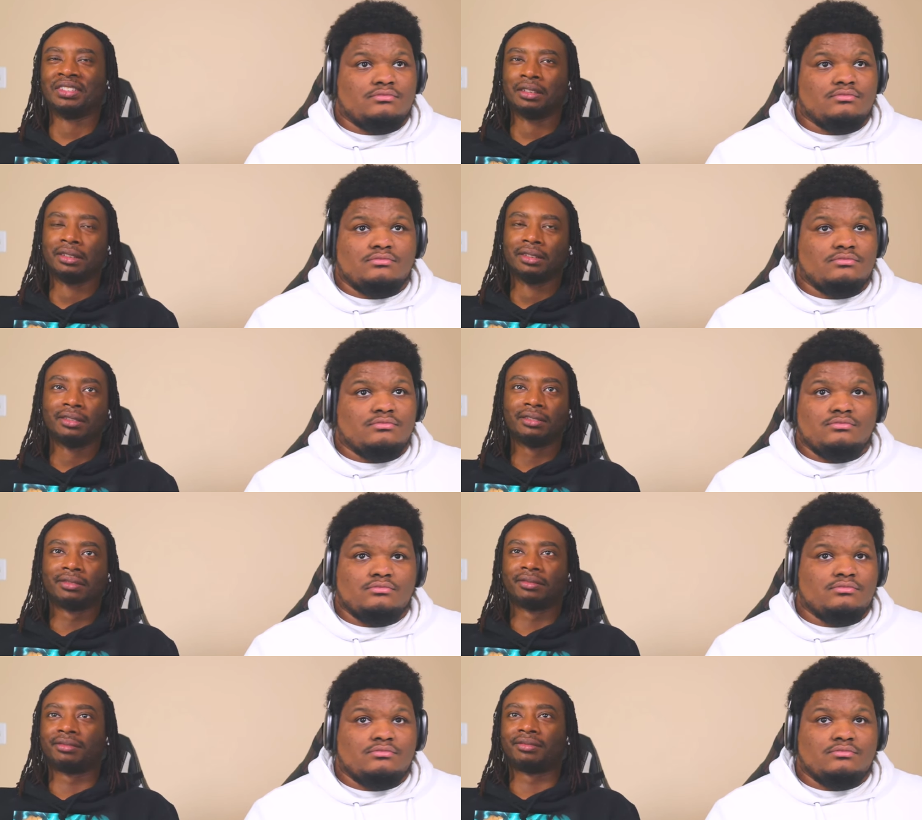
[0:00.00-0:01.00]

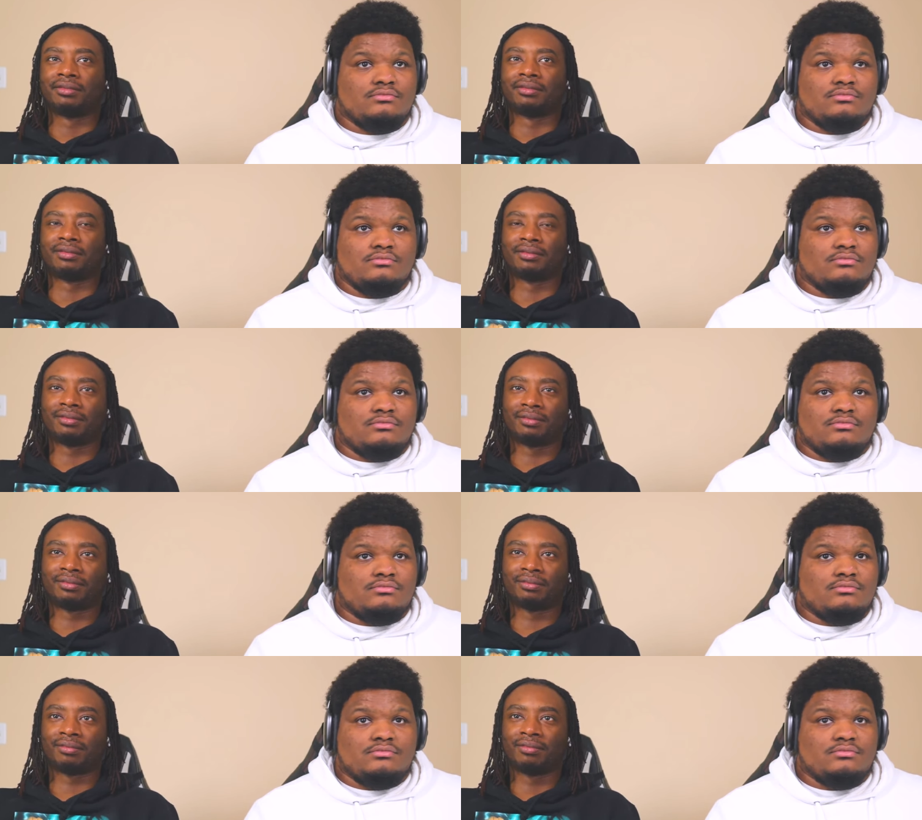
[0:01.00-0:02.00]
[no speech]